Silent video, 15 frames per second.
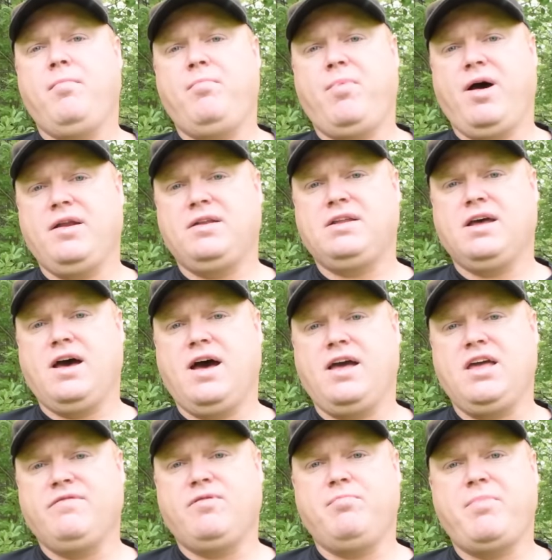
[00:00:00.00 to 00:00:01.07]
but uh,
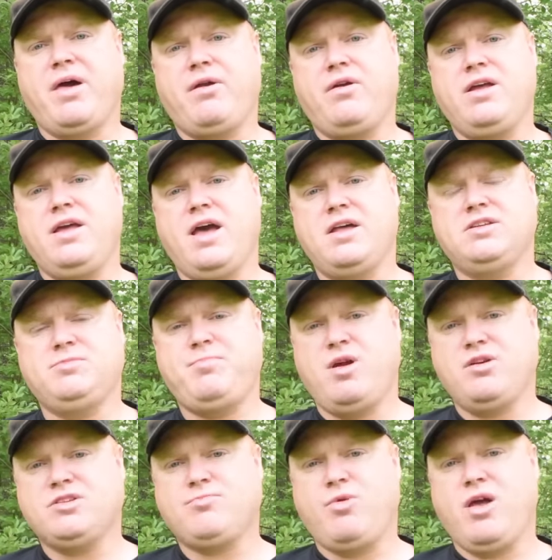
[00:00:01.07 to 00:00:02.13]
even better, he had his
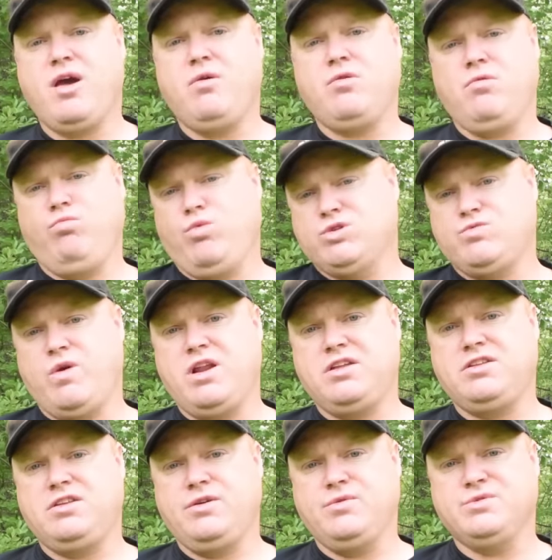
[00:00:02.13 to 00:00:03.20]
bear spray out and was ready
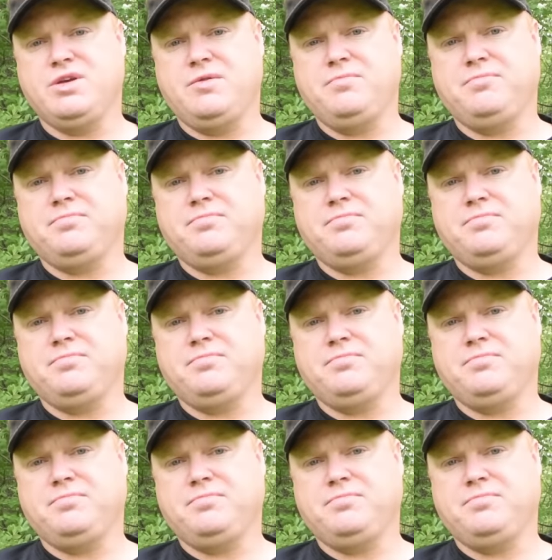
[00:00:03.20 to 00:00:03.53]
to use it.